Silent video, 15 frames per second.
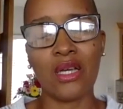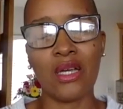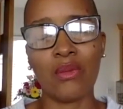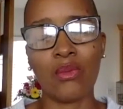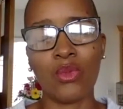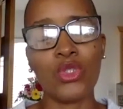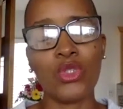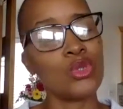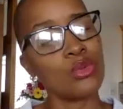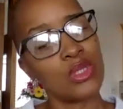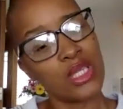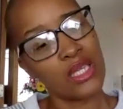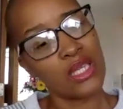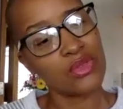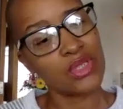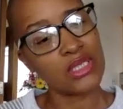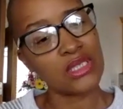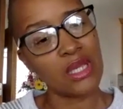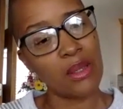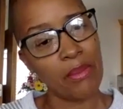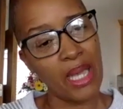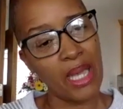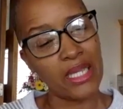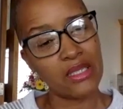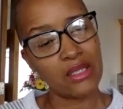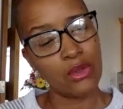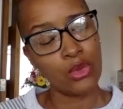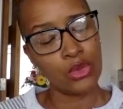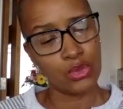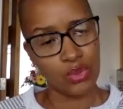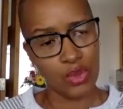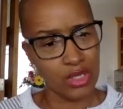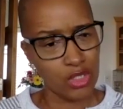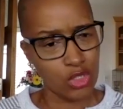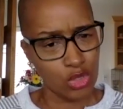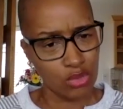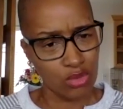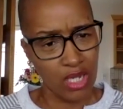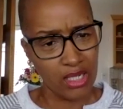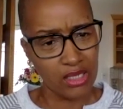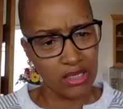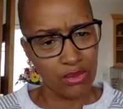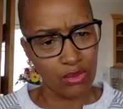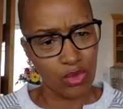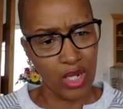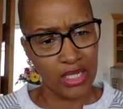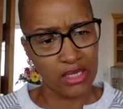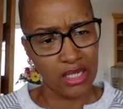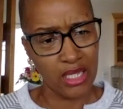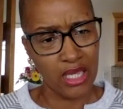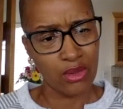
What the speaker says: would you give to somebody who's really struggling right now,